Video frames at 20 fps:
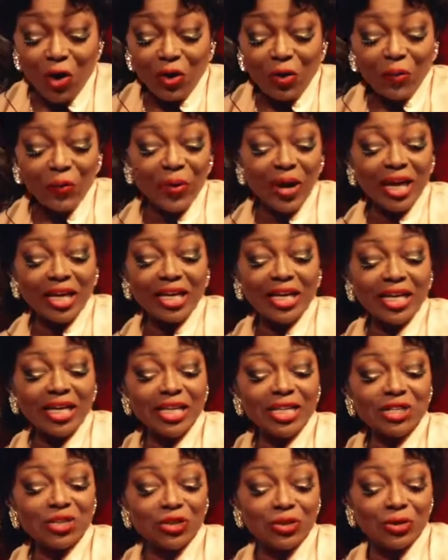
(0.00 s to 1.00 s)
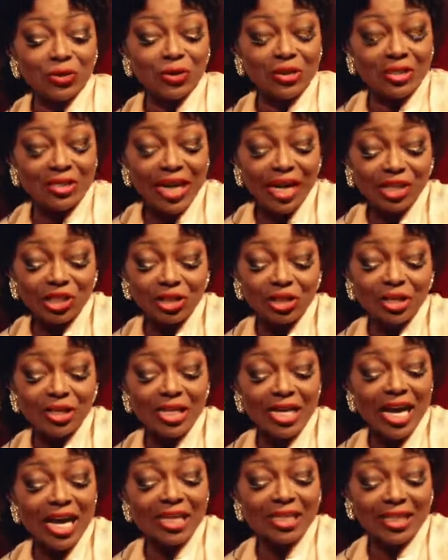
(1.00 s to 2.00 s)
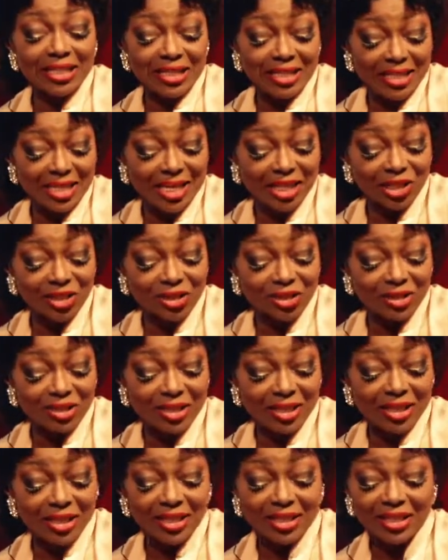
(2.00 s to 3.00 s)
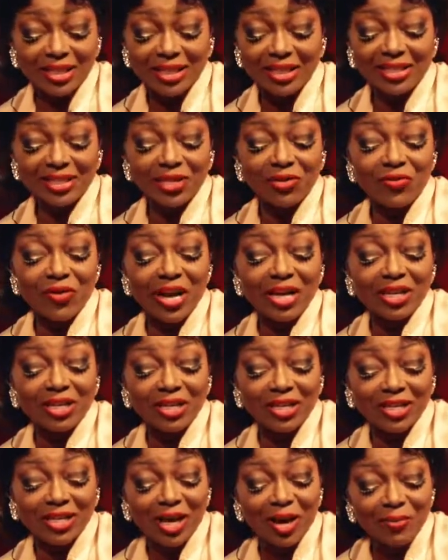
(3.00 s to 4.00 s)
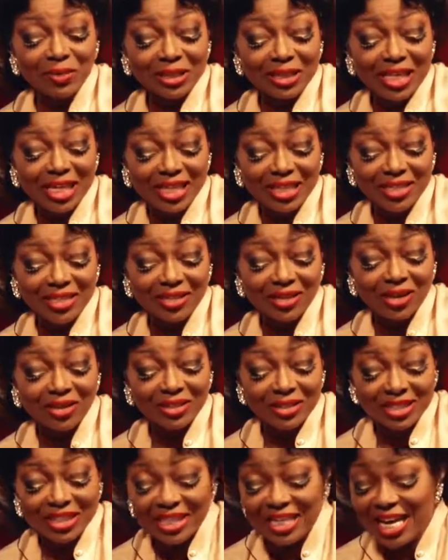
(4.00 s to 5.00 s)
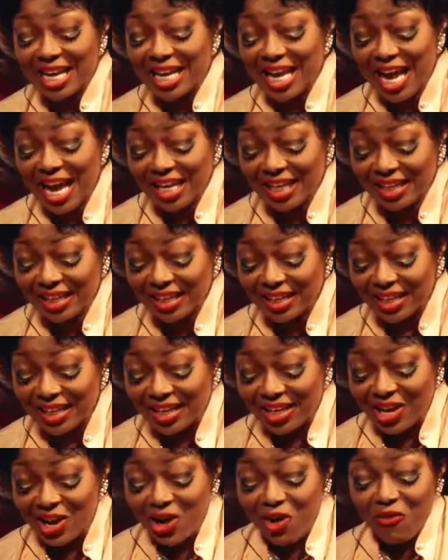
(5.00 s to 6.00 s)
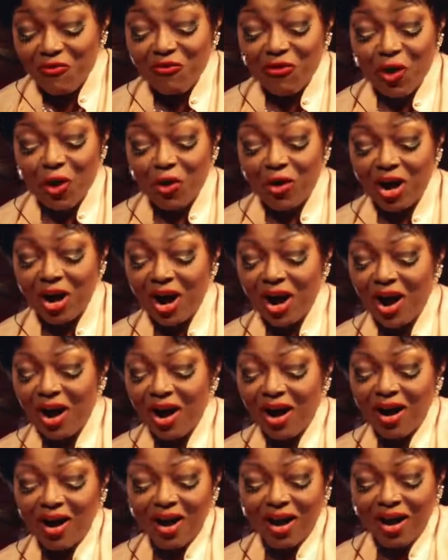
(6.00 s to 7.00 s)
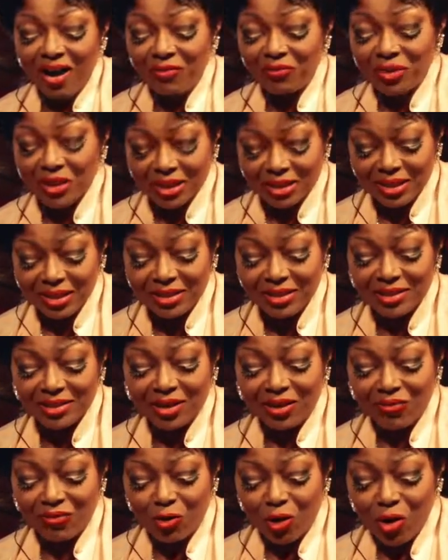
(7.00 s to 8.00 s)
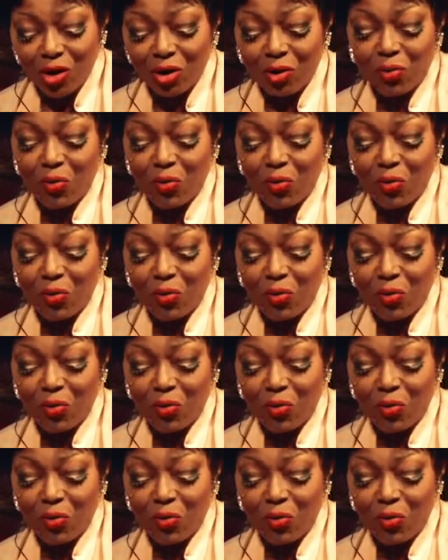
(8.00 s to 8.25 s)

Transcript: Well, he is used nationally and internationally. He is a regular commentator on CNN for a recent royal